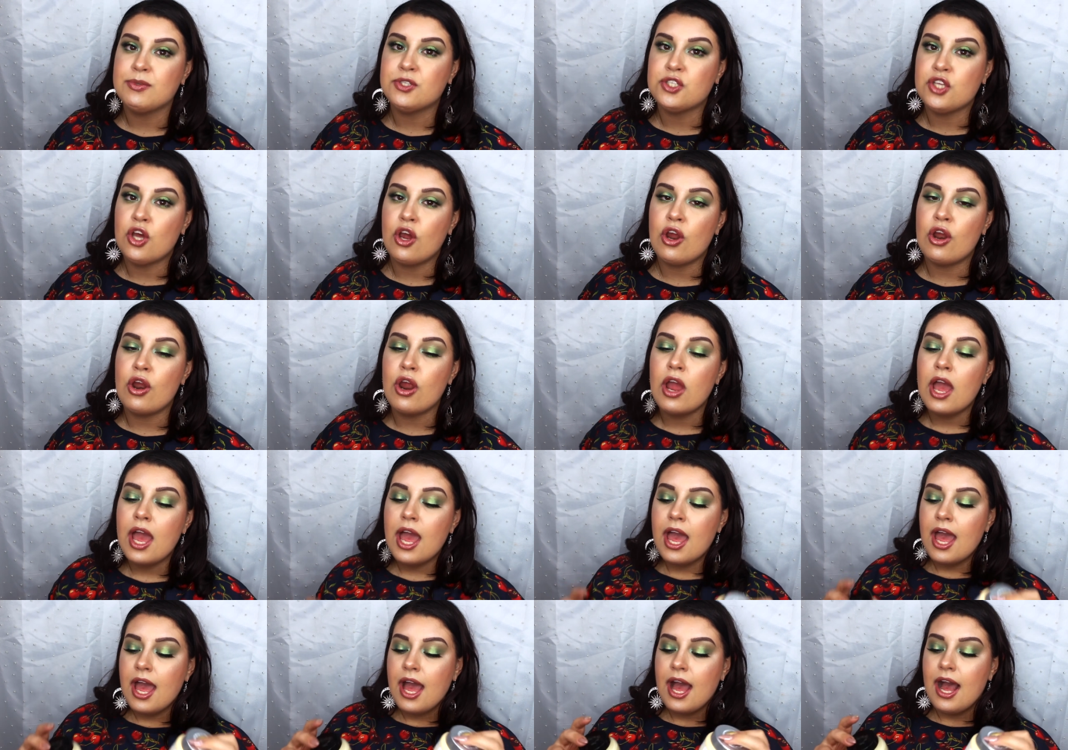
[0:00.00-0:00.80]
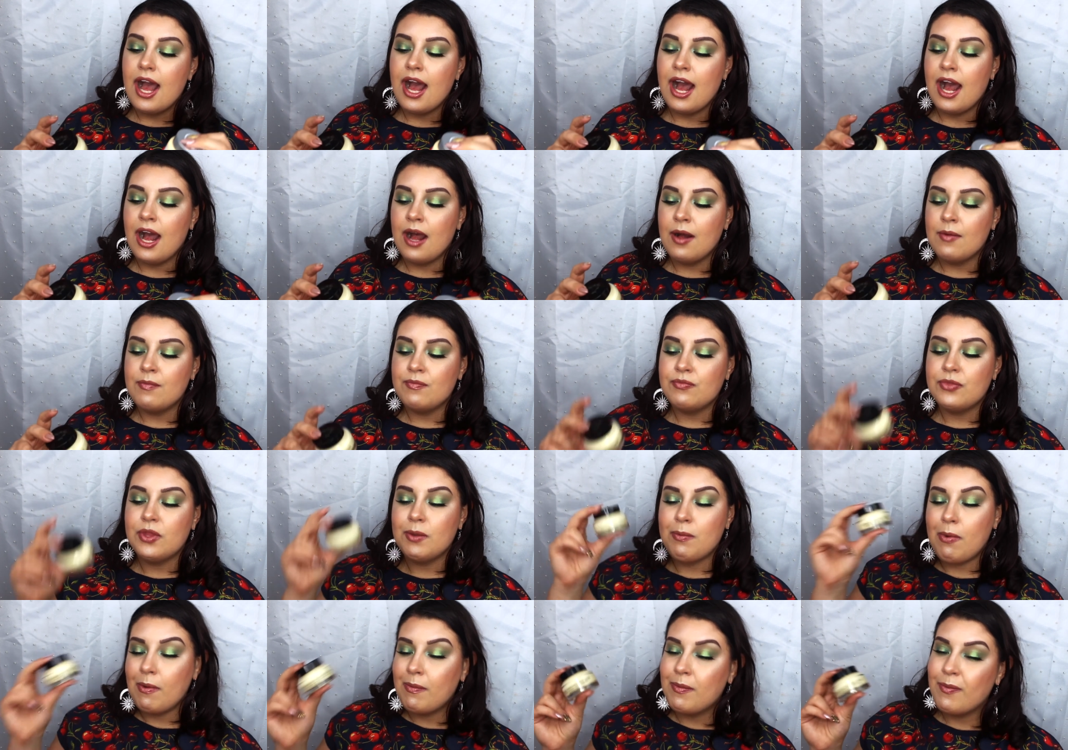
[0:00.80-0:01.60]
So
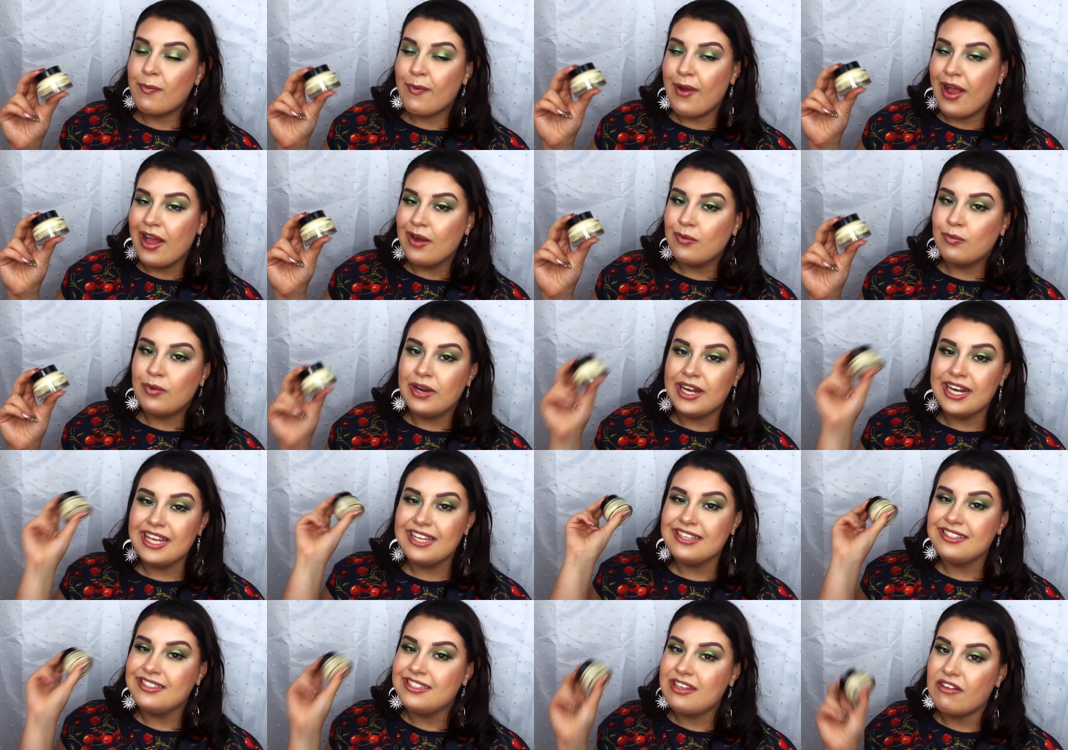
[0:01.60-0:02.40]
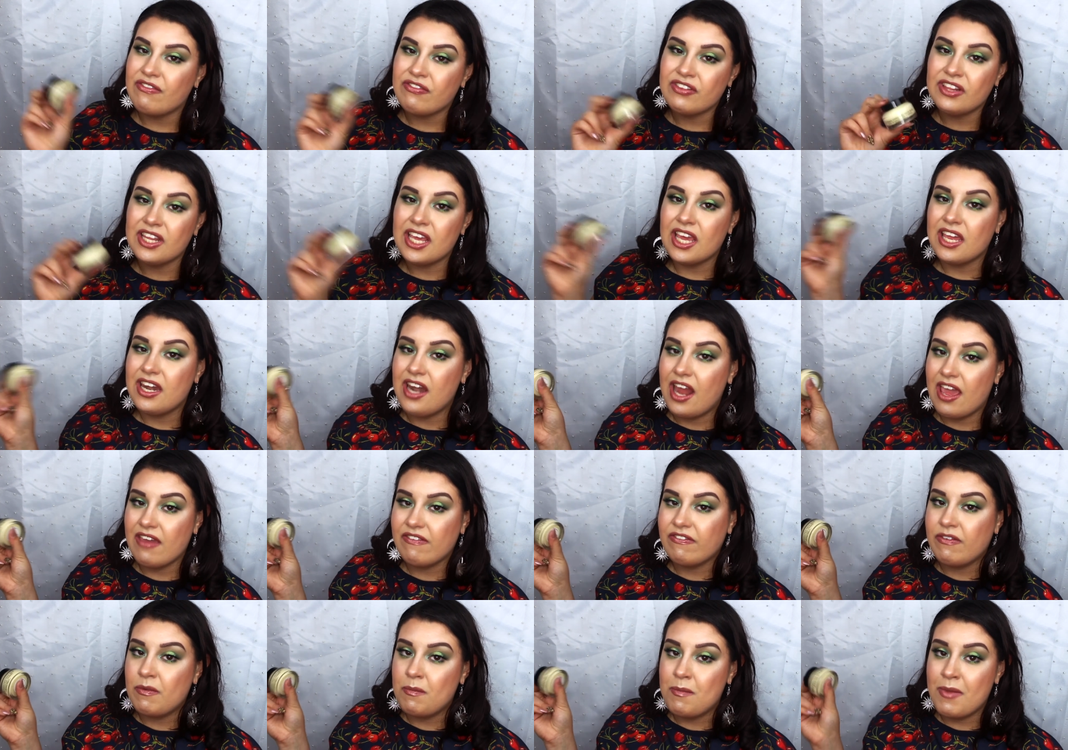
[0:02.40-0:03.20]
the Bobbi Brown one is definitely a
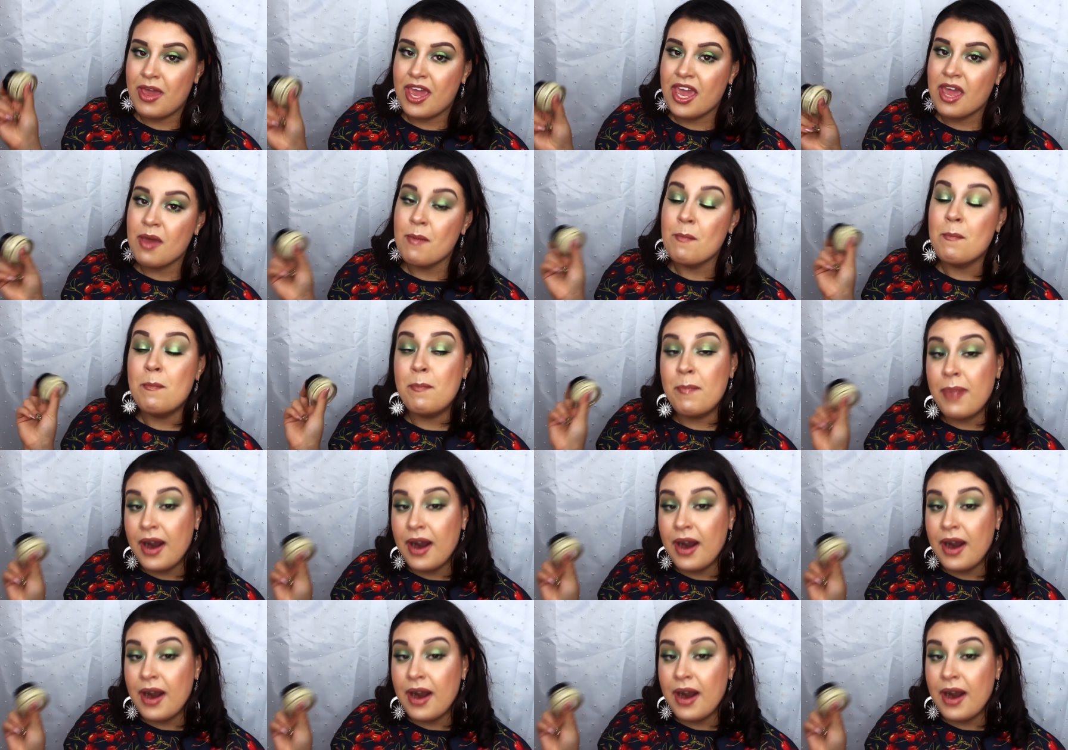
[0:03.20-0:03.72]
nay for me,